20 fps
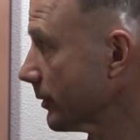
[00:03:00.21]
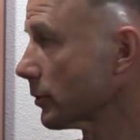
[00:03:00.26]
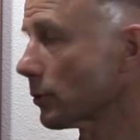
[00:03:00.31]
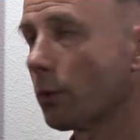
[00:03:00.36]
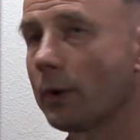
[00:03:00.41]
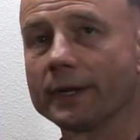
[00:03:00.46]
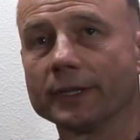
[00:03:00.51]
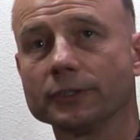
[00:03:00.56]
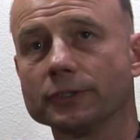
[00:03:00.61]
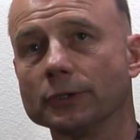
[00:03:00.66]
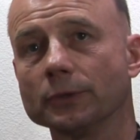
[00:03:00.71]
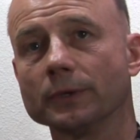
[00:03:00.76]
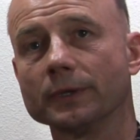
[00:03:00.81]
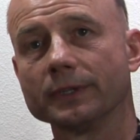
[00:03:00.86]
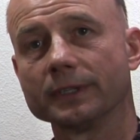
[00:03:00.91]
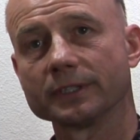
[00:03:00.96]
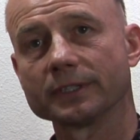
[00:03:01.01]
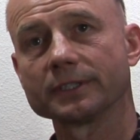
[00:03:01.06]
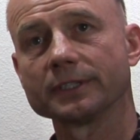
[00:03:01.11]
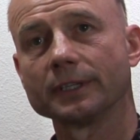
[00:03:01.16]
There's 22
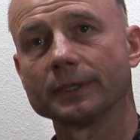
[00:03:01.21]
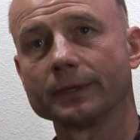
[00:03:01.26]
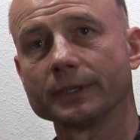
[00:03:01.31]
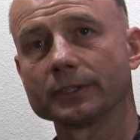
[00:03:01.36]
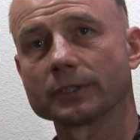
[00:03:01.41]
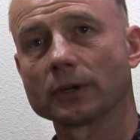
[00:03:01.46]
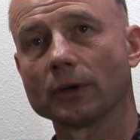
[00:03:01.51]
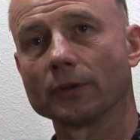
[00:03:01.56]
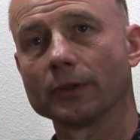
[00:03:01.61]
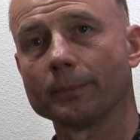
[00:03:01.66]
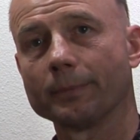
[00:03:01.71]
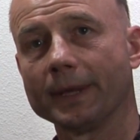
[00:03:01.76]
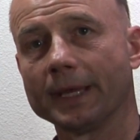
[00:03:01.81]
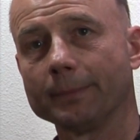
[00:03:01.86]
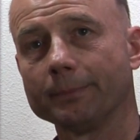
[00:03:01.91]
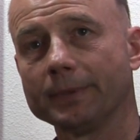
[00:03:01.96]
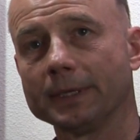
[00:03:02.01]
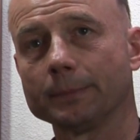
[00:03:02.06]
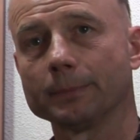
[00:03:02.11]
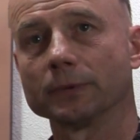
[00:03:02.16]
in this series called the
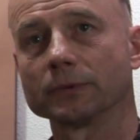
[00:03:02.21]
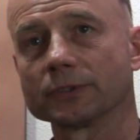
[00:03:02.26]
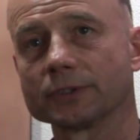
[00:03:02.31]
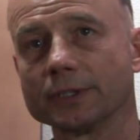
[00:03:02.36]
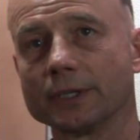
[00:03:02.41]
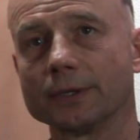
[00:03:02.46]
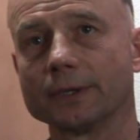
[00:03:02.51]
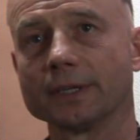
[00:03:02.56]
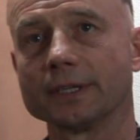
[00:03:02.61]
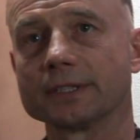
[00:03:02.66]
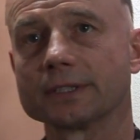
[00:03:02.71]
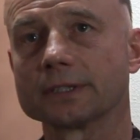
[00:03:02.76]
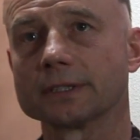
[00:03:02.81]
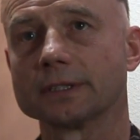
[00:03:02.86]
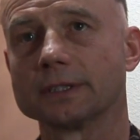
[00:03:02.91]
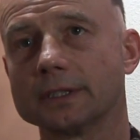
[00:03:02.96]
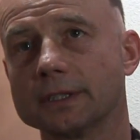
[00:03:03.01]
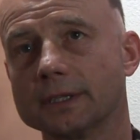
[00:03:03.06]
Paint People series.